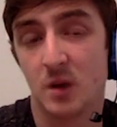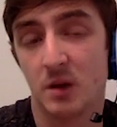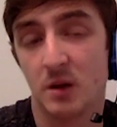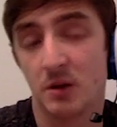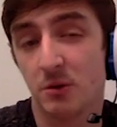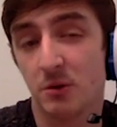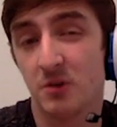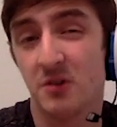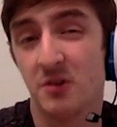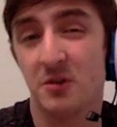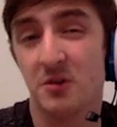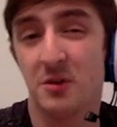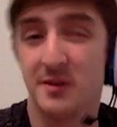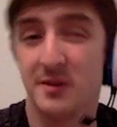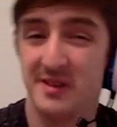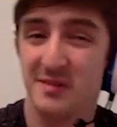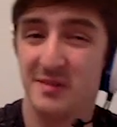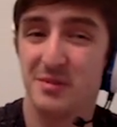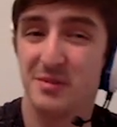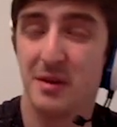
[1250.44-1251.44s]
Crustle's
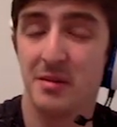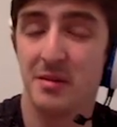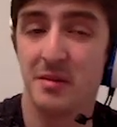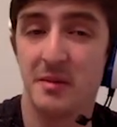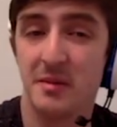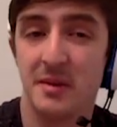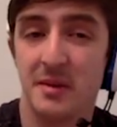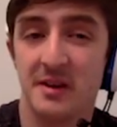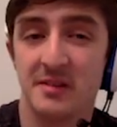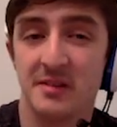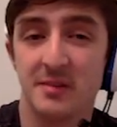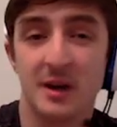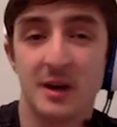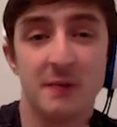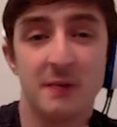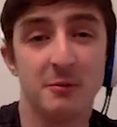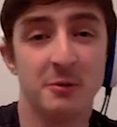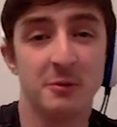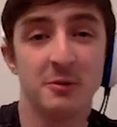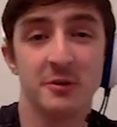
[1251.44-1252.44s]
always a problem in my
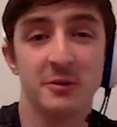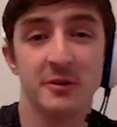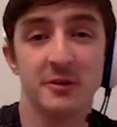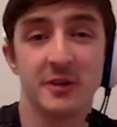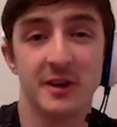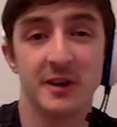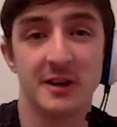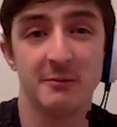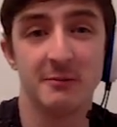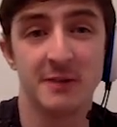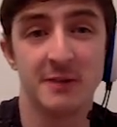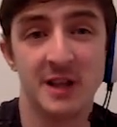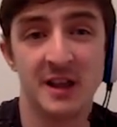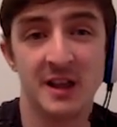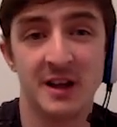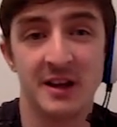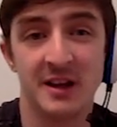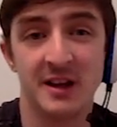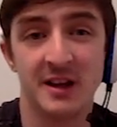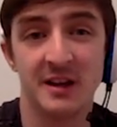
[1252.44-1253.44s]
experience. I run Crustle and I really
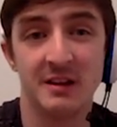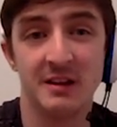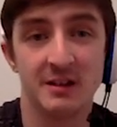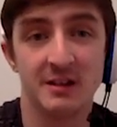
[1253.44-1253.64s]
like it,